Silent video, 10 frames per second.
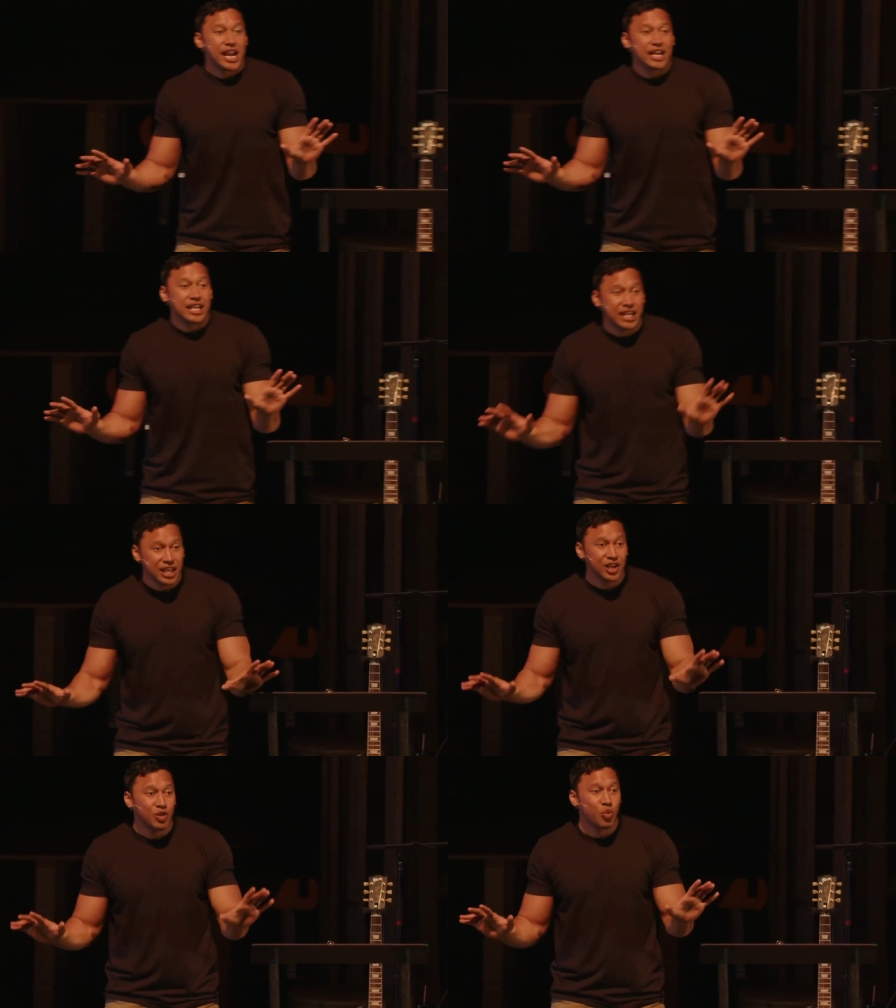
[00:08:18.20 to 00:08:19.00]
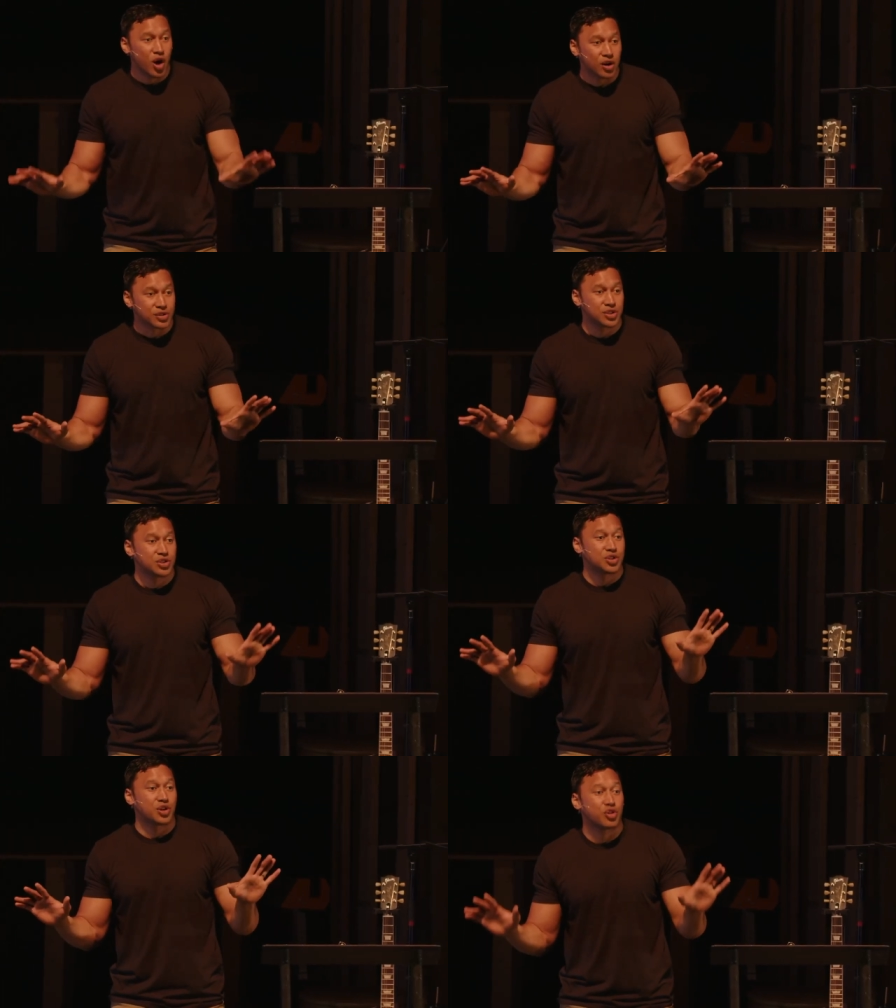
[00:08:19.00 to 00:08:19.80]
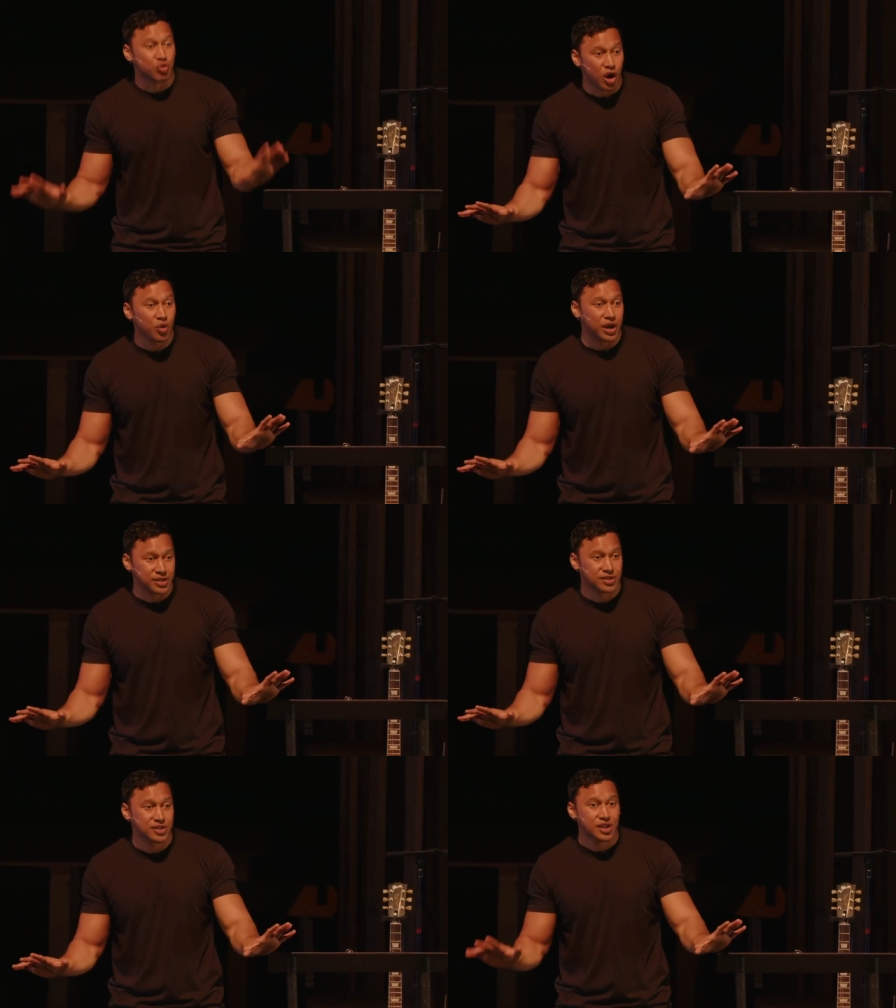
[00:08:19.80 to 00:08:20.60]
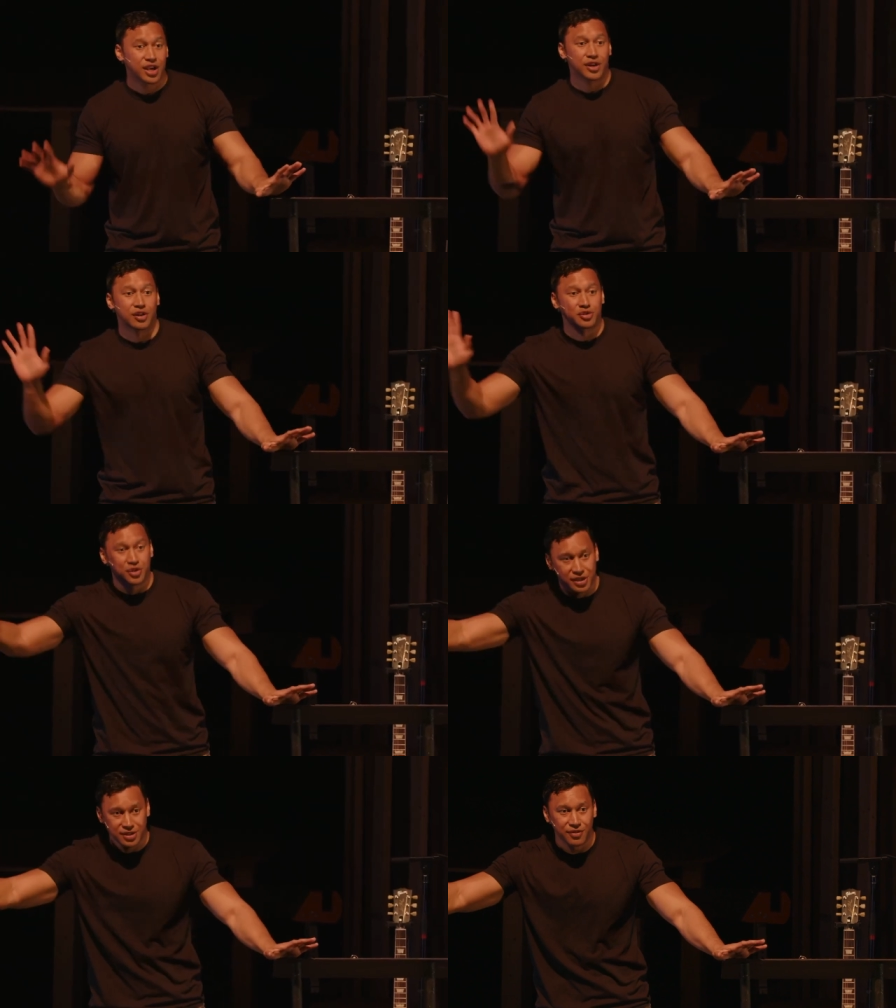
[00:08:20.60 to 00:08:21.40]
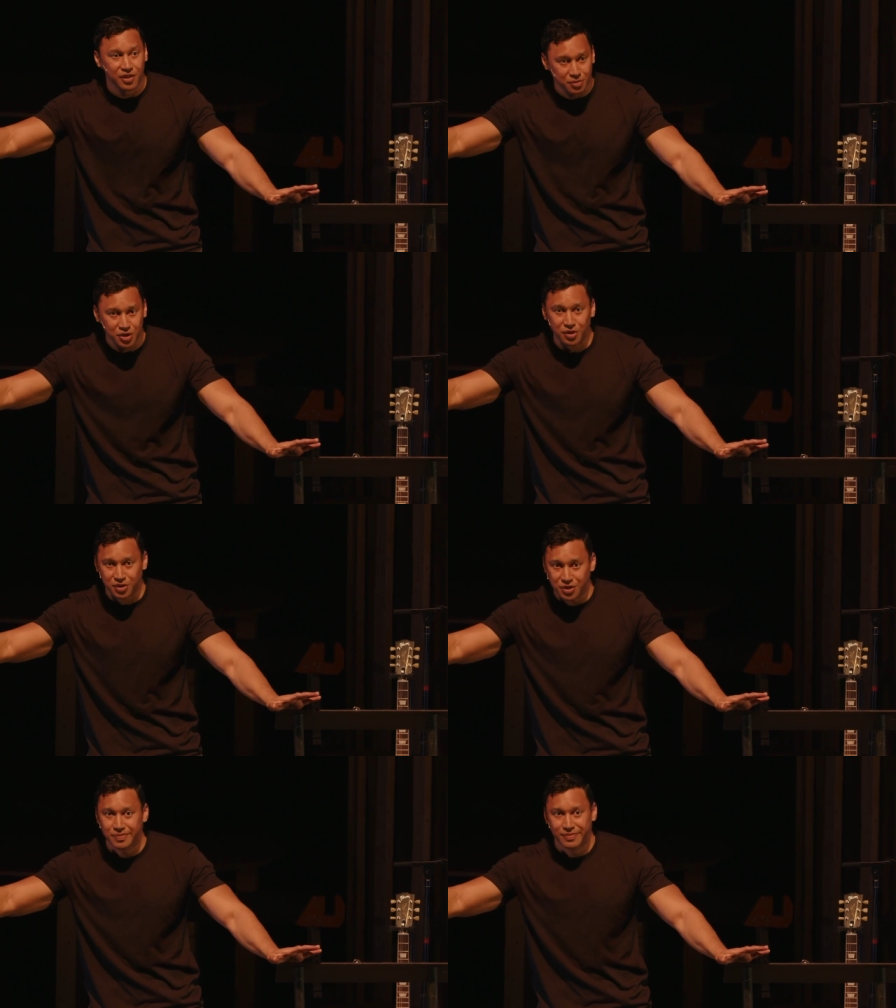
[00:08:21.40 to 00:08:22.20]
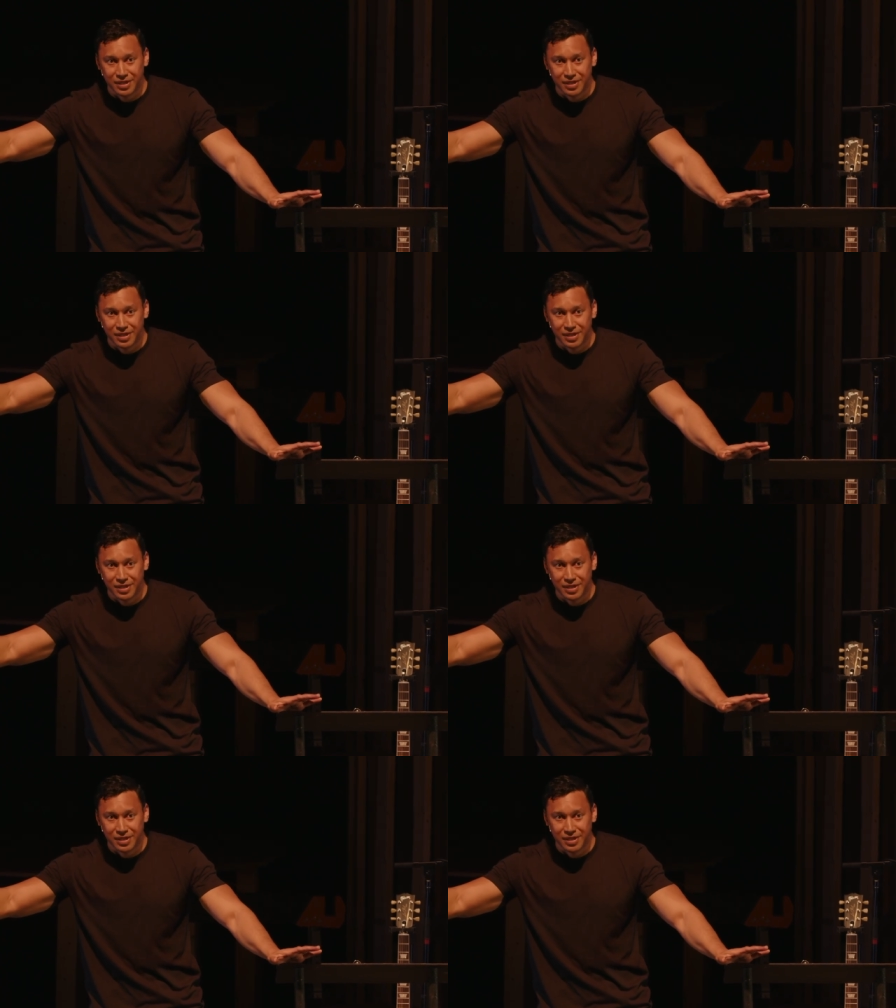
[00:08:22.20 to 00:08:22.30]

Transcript: And He wants to grow us in our trust of Him, church.